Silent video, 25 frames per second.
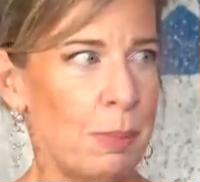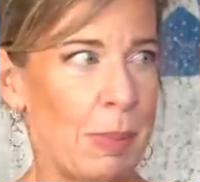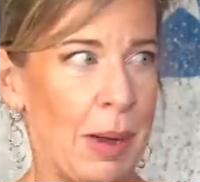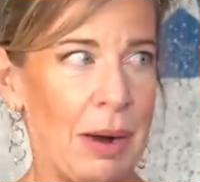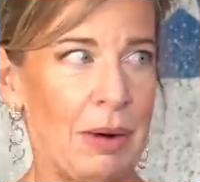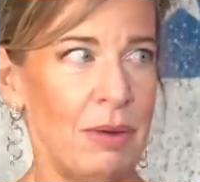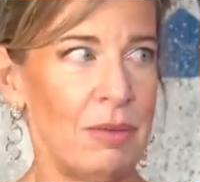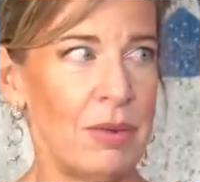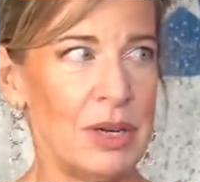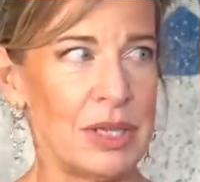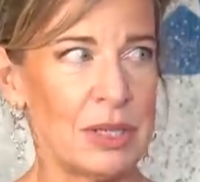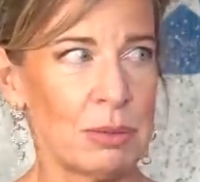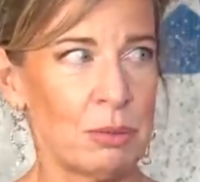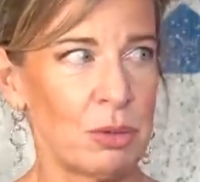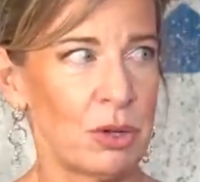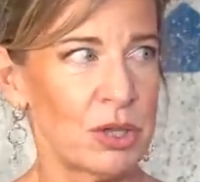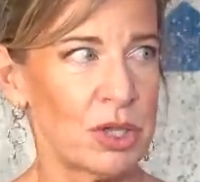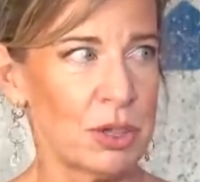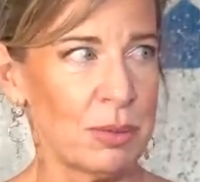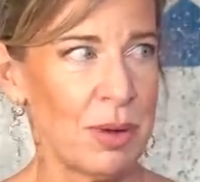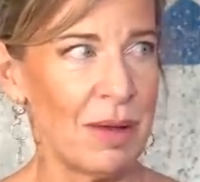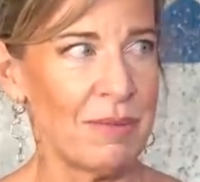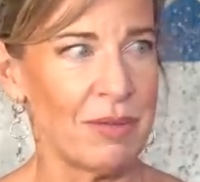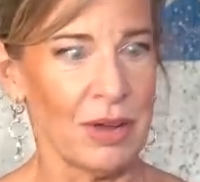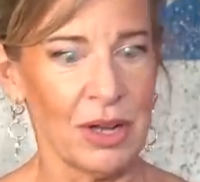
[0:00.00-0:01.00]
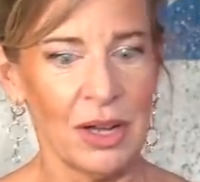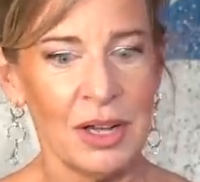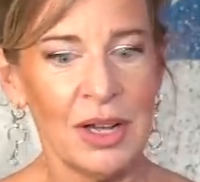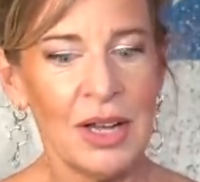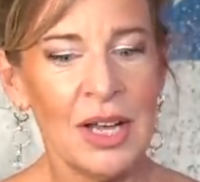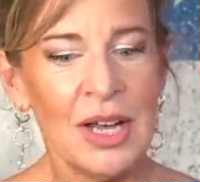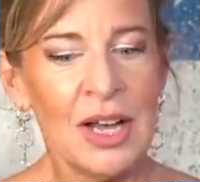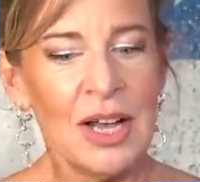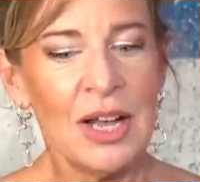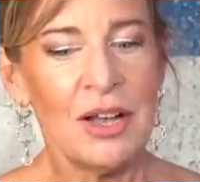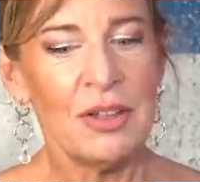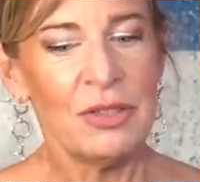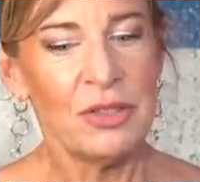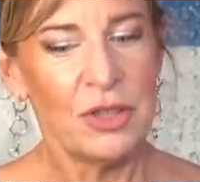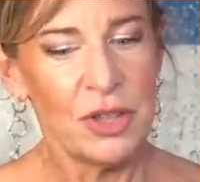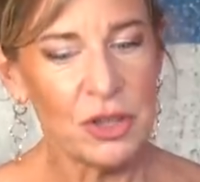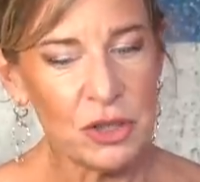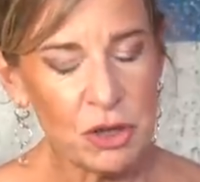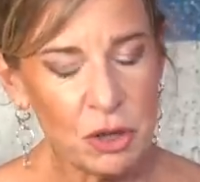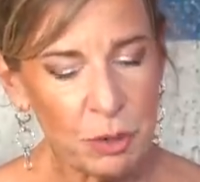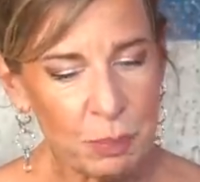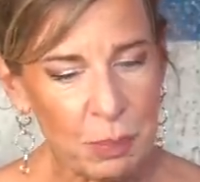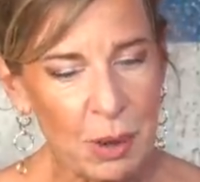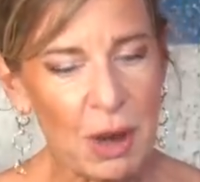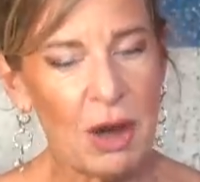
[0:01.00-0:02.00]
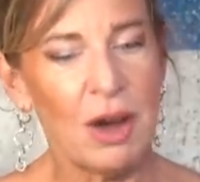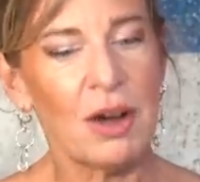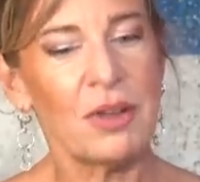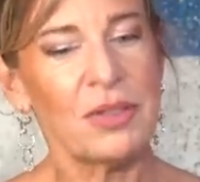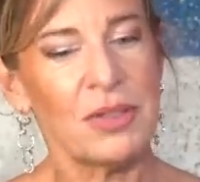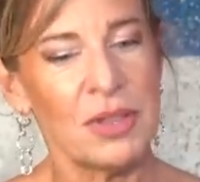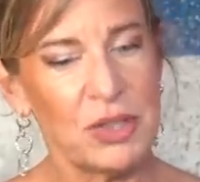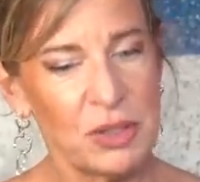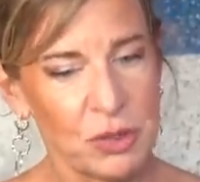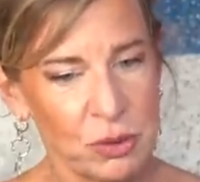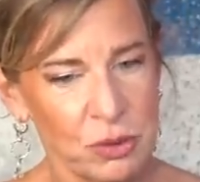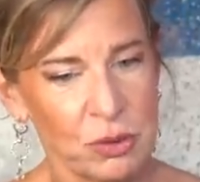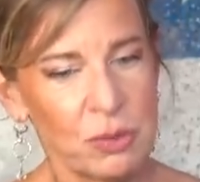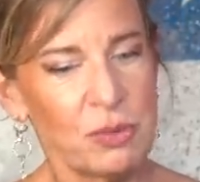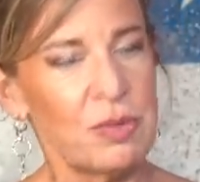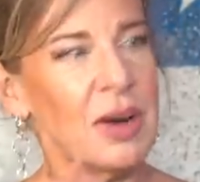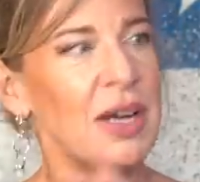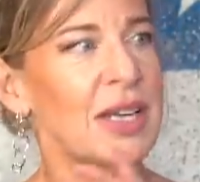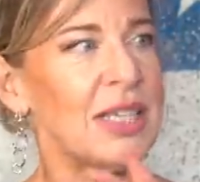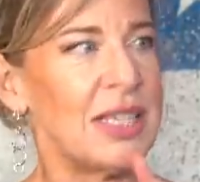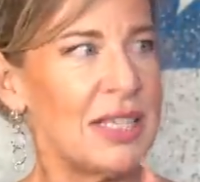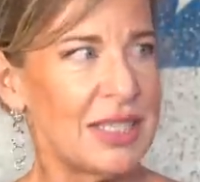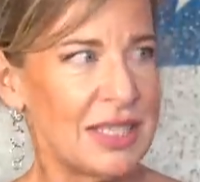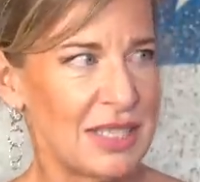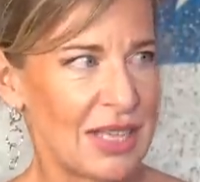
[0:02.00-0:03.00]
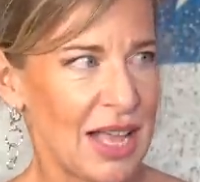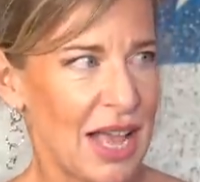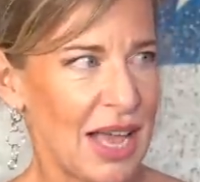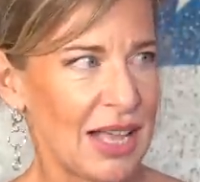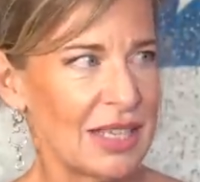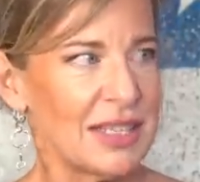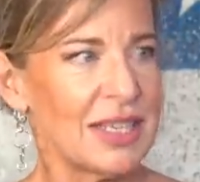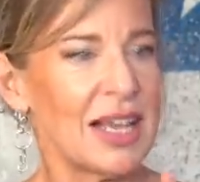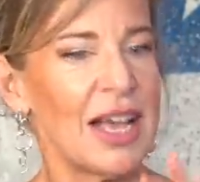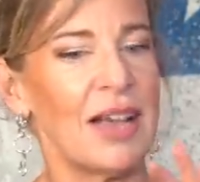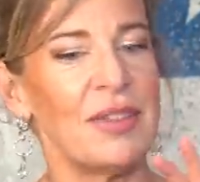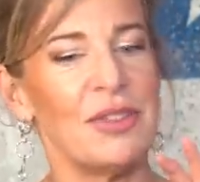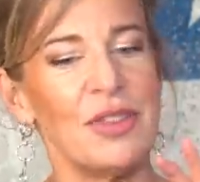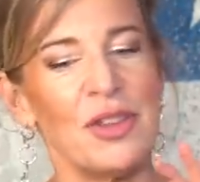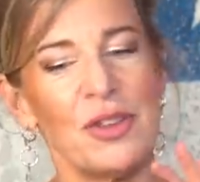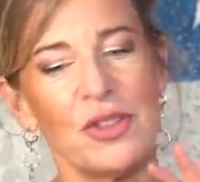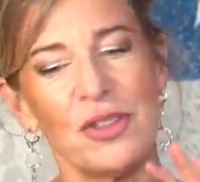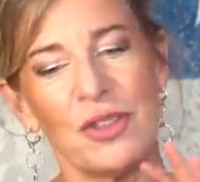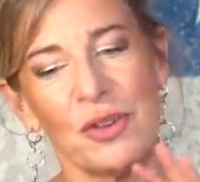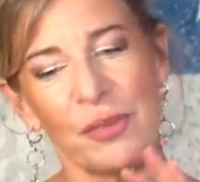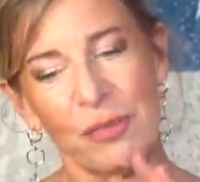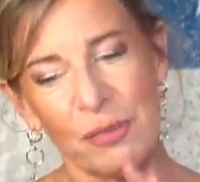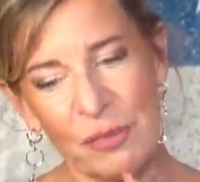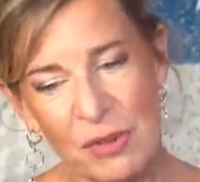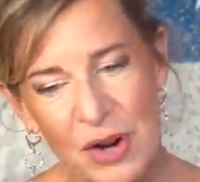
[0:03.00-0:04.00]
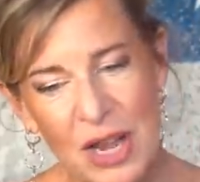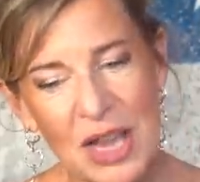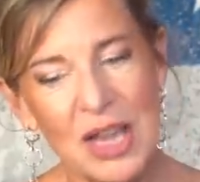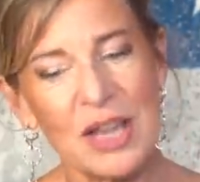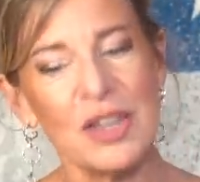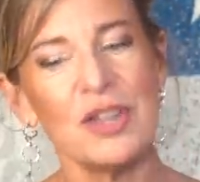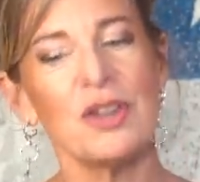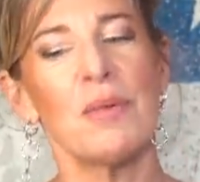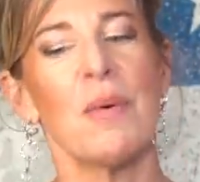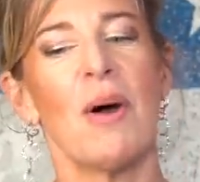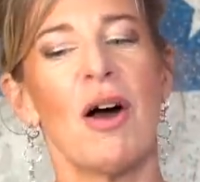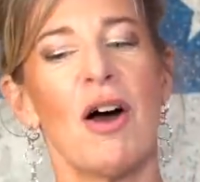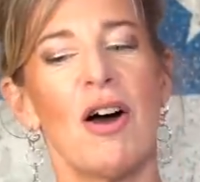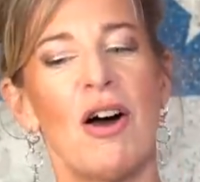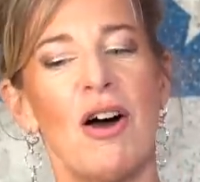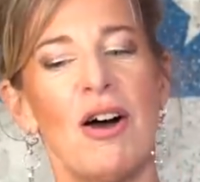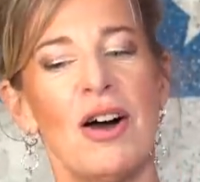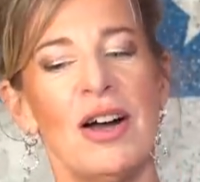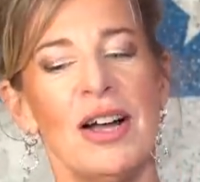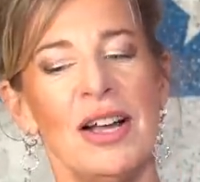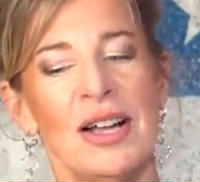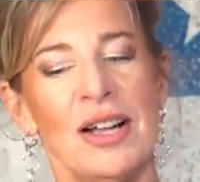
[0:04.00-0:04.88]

apparent reason whatsoever, that your path is already set and that the freer you are,